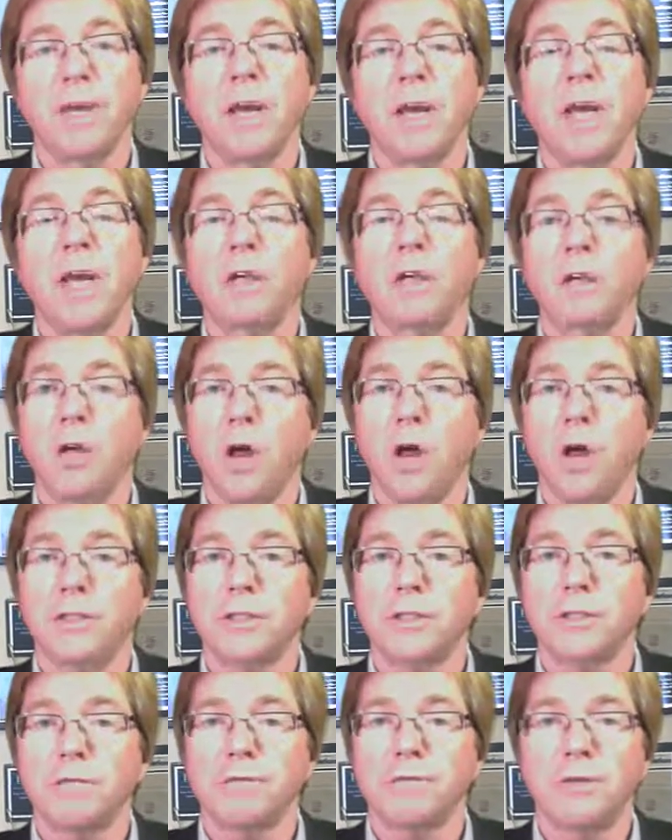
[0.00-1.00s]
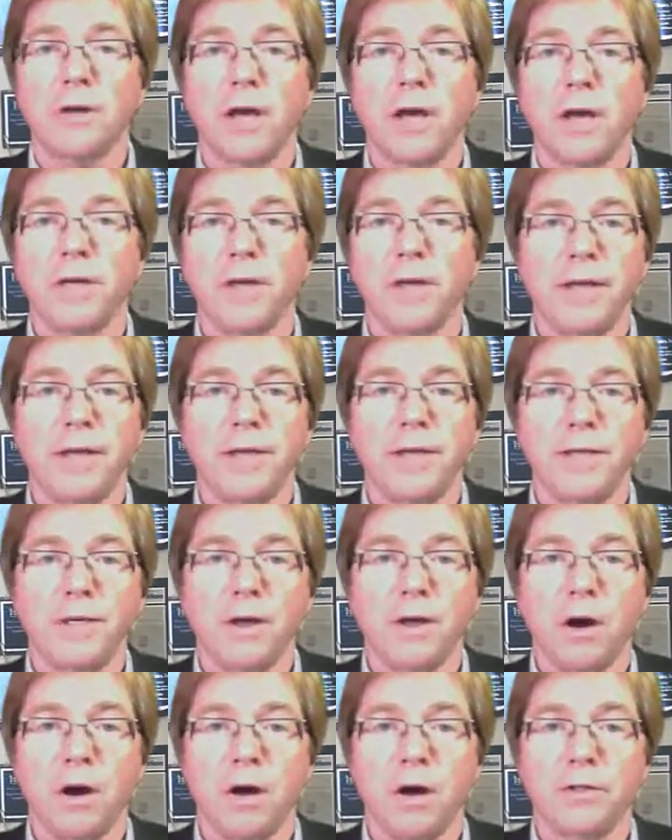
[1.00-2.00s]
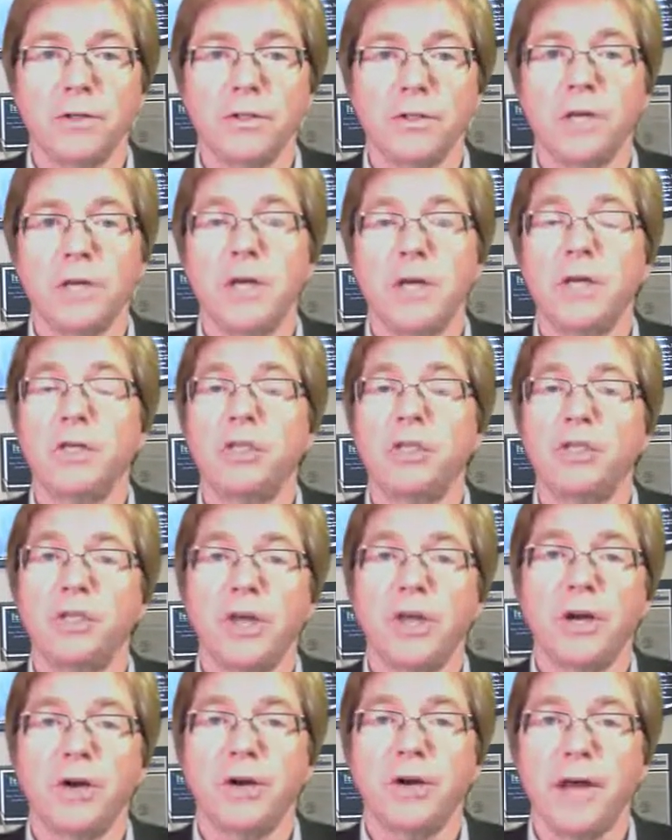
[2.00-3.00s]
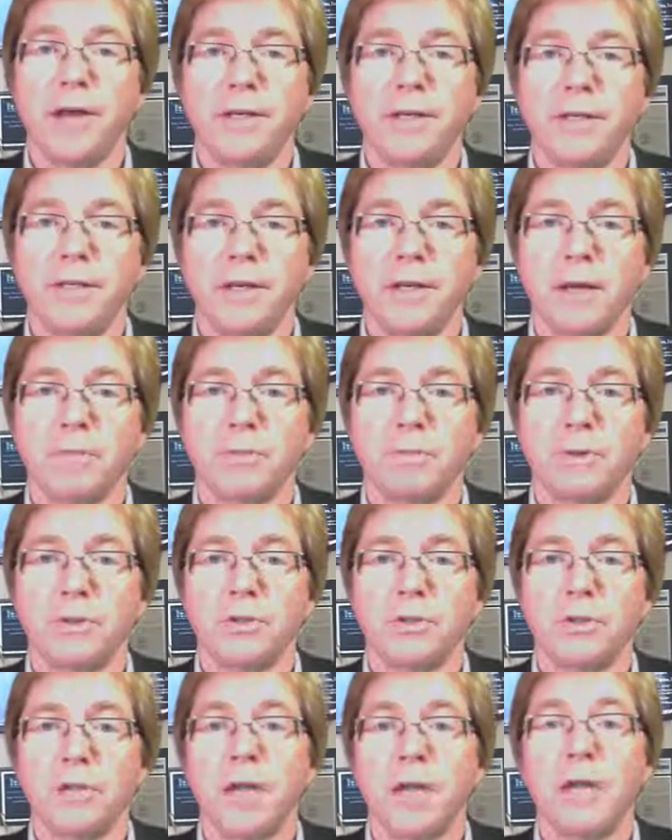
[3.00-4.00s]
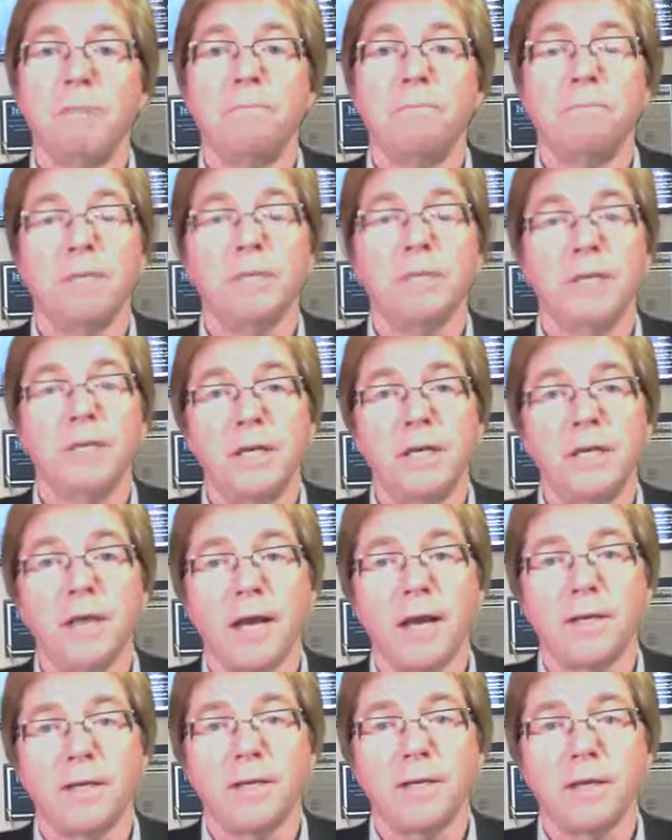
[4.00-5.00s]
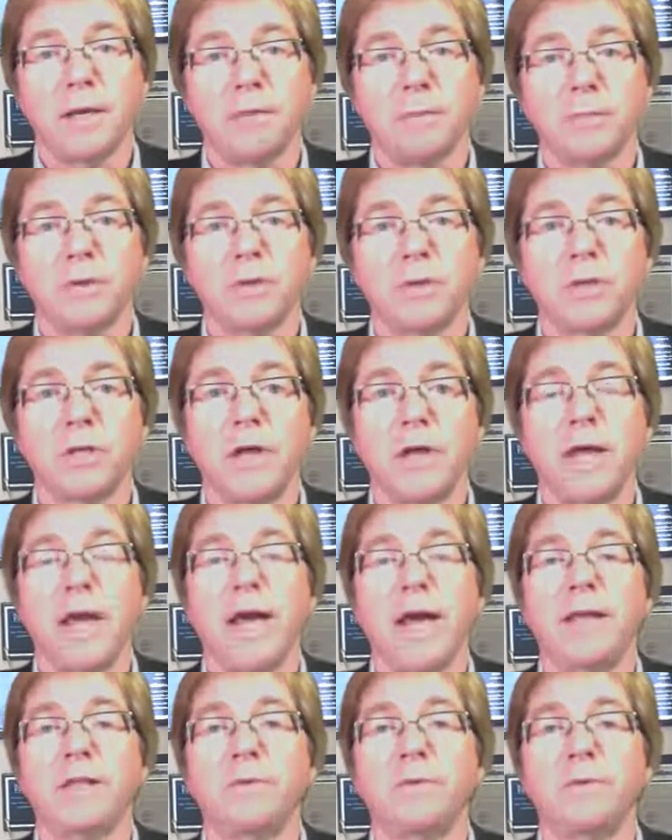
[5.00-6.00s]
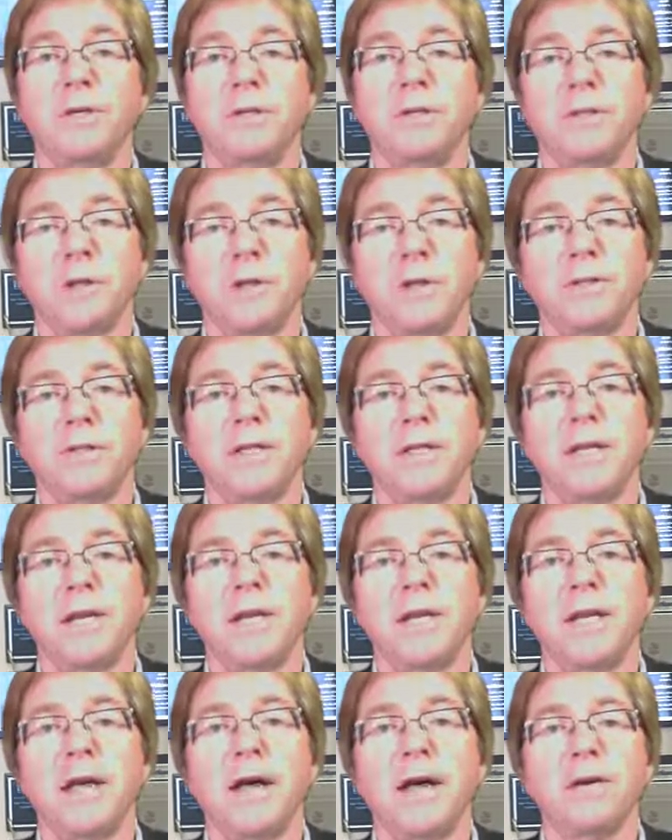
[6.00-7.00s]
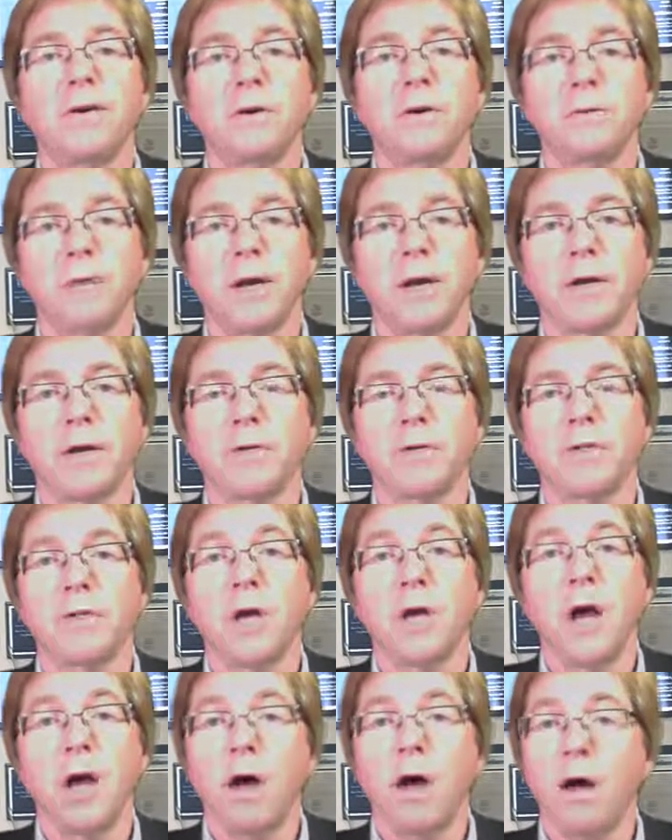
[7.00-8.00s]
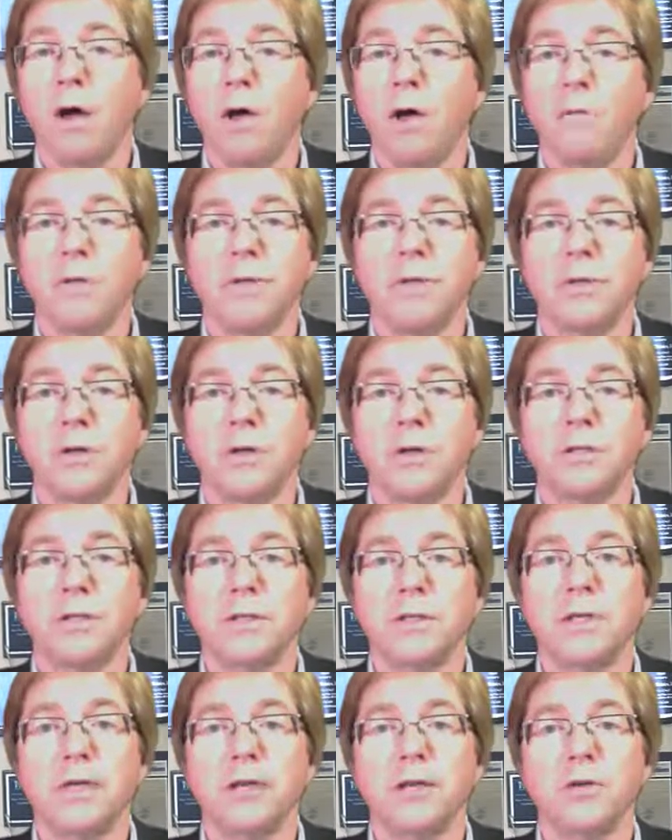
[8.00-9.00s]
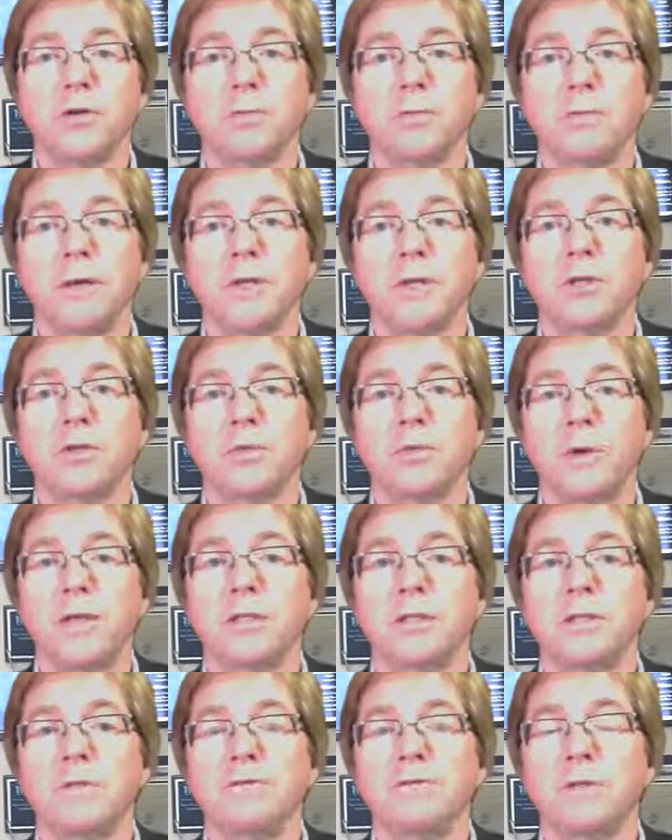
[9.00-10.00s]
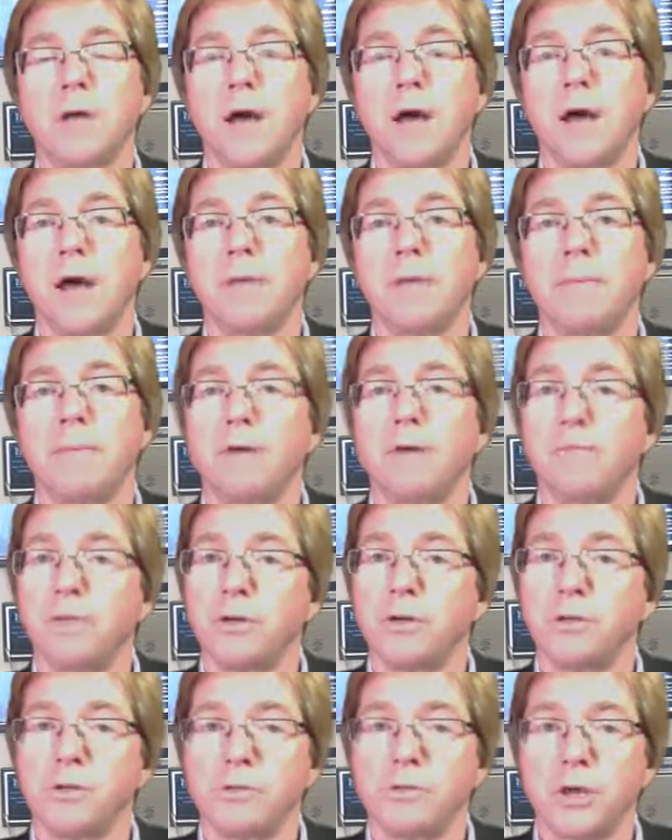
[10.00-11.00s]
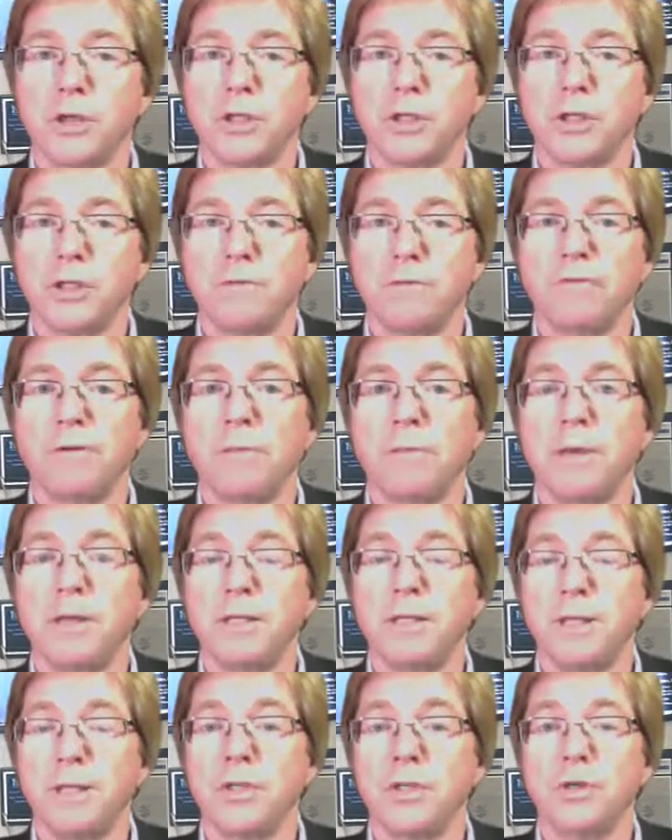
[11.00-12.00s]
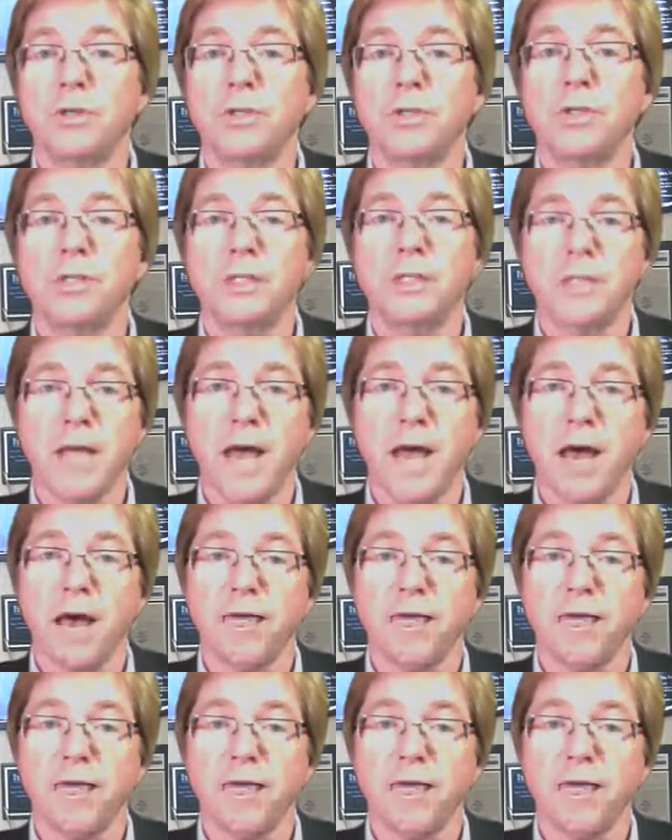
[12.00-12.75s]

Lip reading: Lost and forgotten ID cards, shared ID numbers, miskeyed ID numbers, and the resulting inaccurate records all resulted in a tremendous waste of time and frustration for my teachers and staff.